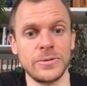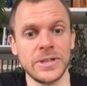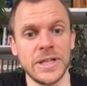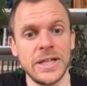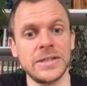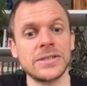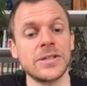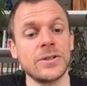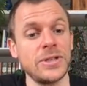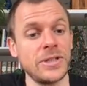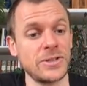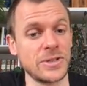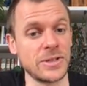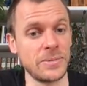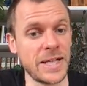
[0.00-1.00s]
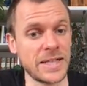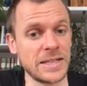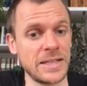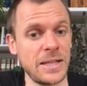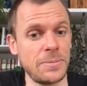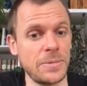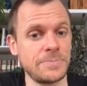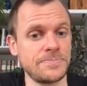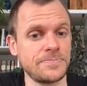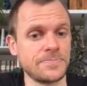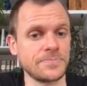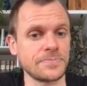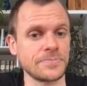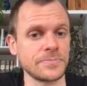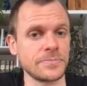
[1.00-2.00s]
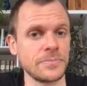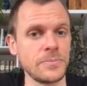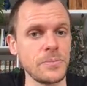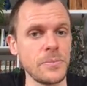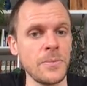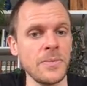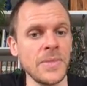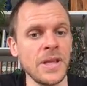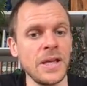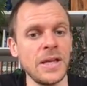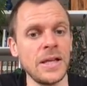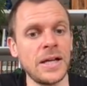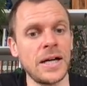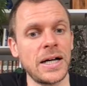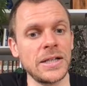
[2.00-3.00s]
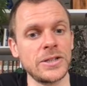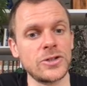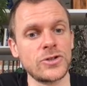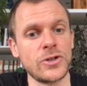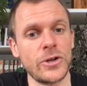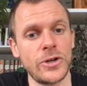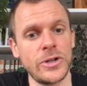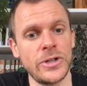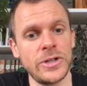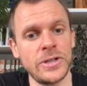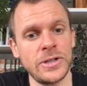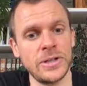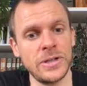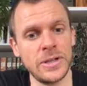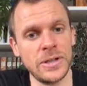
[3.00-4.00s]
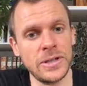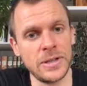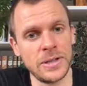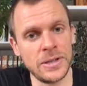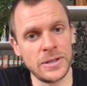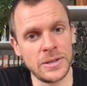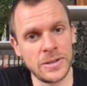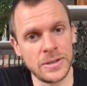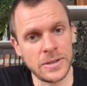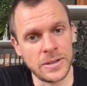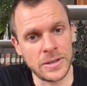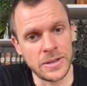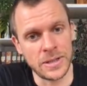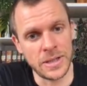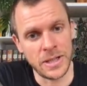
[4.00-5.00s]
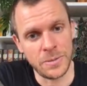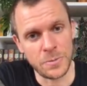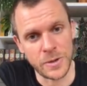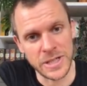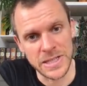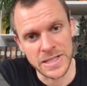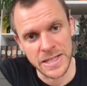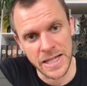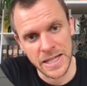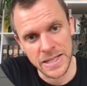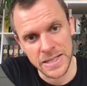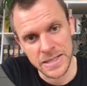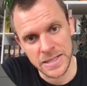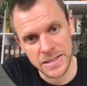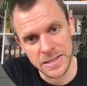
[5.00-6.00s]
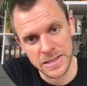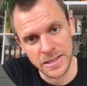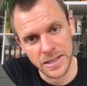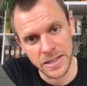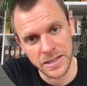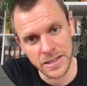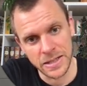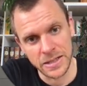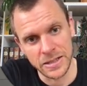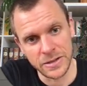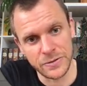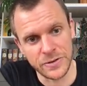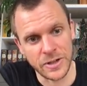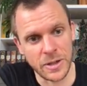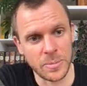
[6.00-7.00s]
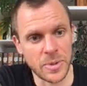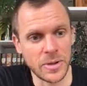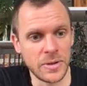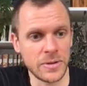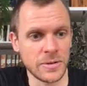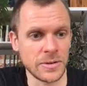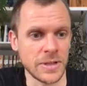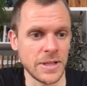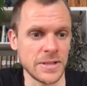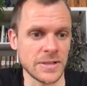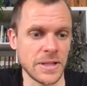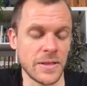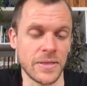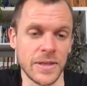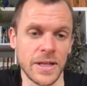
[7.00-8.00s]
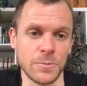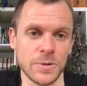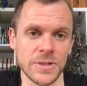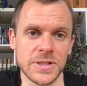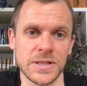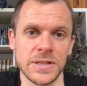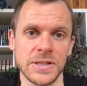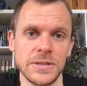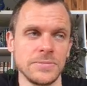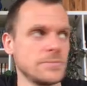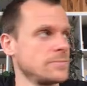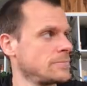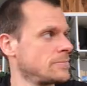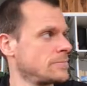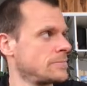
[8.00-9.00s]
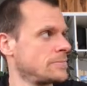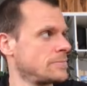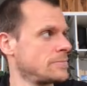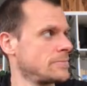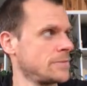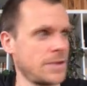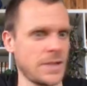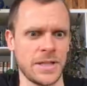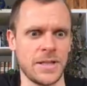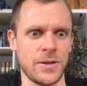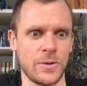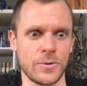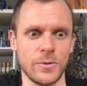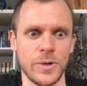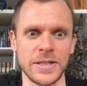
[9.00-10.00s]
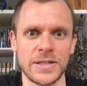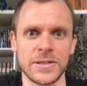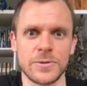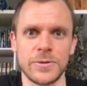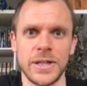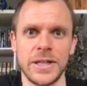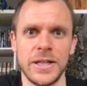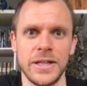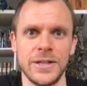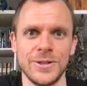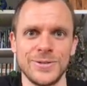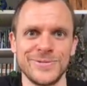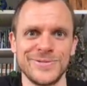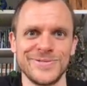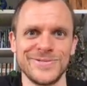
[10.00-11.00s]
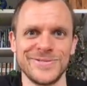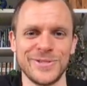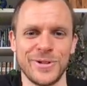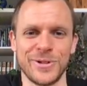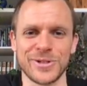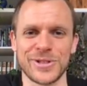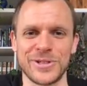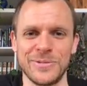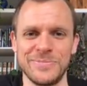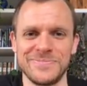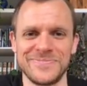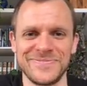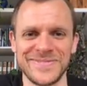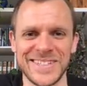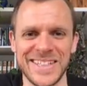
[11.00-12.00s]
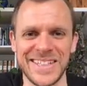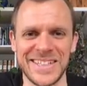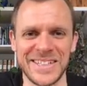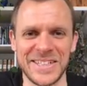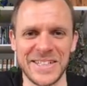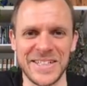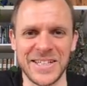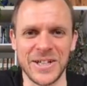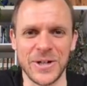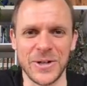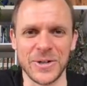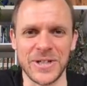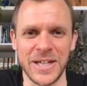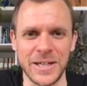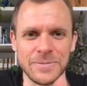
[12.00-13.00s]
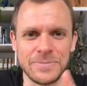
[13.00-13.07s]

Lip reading: Okay, so here's the back step. I turn, hip wide stance, and I lift up. Okay, that was rice is ready. Awesome. Okay.